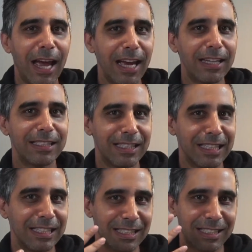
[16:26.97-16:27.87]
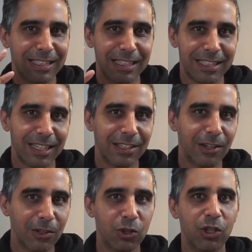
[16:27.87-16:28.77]
as this
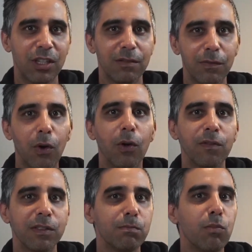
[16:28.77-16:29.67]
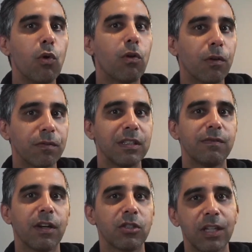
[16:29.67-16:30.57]
technology evolves, more of this
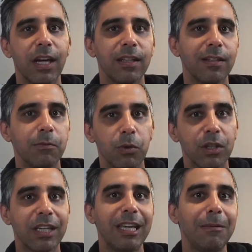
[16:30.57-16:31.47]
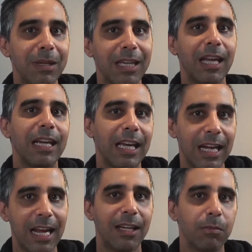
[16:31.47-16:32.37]
functionality will keep getting
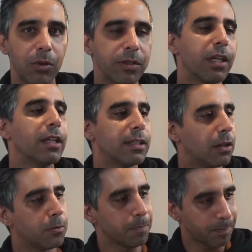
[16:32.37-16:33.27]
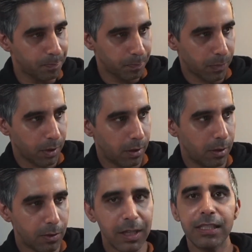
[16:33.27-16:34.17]
enabled. So
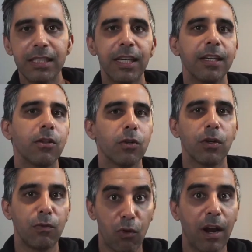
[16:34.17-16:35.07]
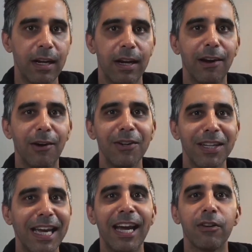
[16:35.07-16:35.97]
let's take a look right now
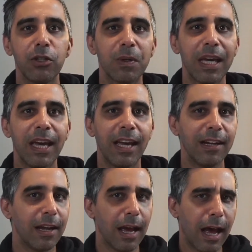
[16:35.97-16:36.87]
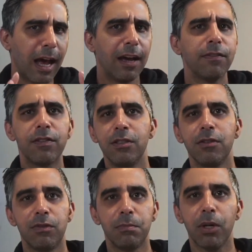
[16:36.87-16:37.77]
how you can, after
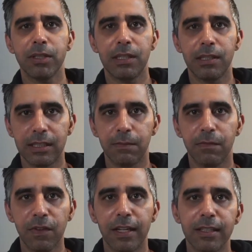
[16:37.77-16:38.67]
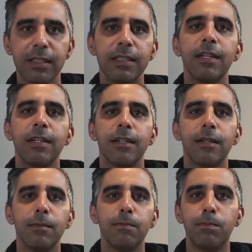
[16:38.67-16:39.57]
you've deposited some funds,
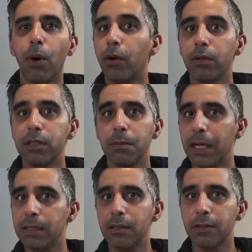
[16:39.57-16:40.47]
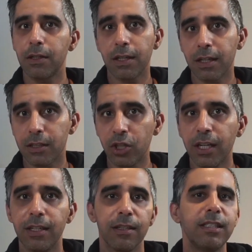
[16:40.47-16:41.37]
borrow some assets on another
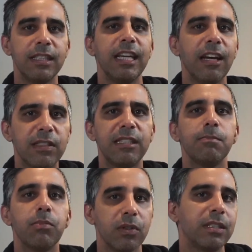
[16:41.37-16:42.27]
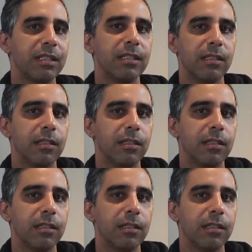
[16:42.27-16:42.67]
chain. Let's see how simple this is to